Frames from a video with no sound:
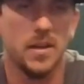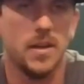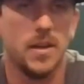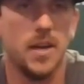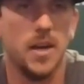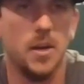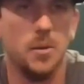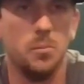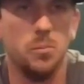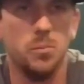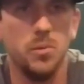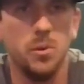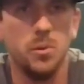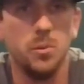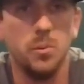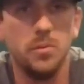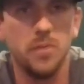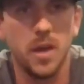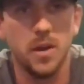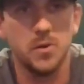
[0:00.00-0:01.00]
Um,
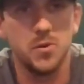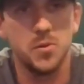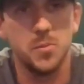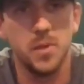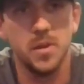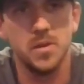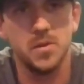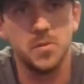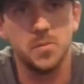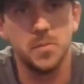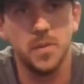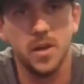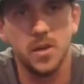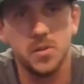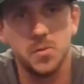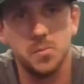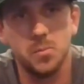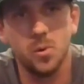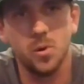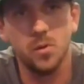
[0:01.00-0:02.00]
we've got a tremendous amount
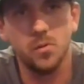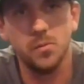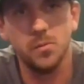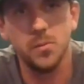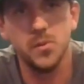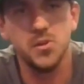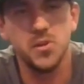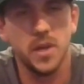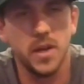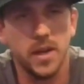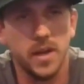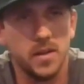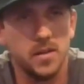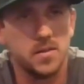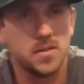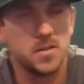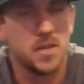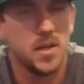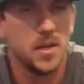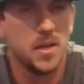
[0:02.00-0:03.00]
of support from the
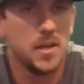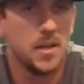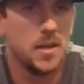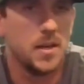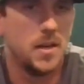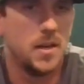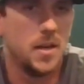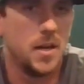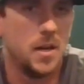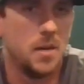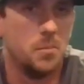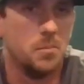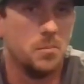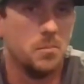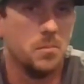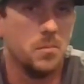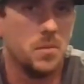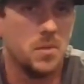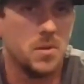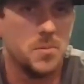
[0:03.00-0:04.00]
Giants, um,
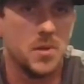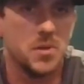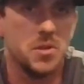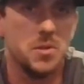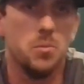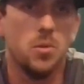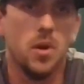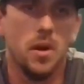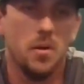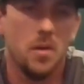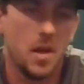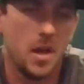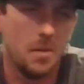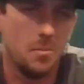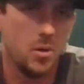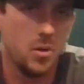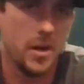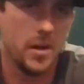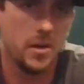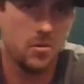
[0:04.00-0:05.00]
especially uh,
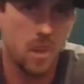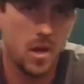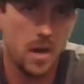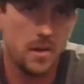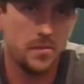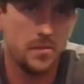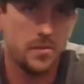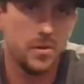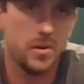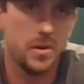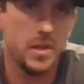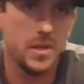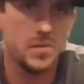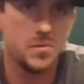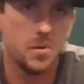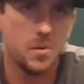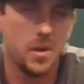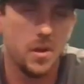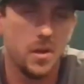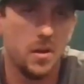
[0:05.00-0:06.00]
Brandon Crawford. He's
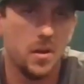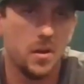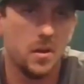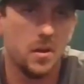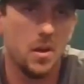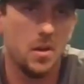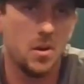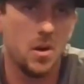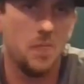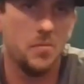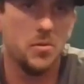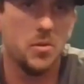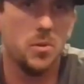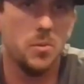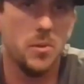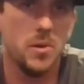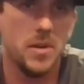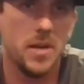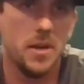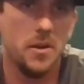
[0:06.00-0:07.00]
run a, a, golf
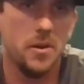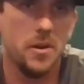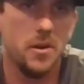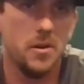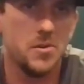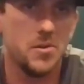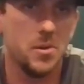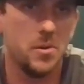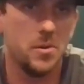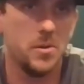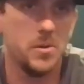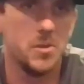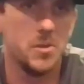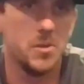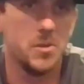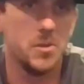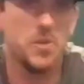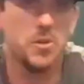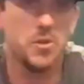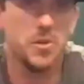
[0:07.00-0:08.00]
tournament down in Arizona in
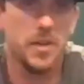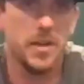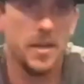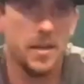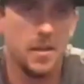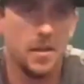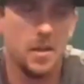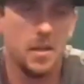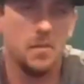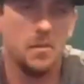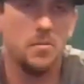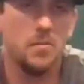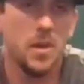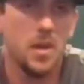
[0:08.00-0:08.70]
spring training, and they've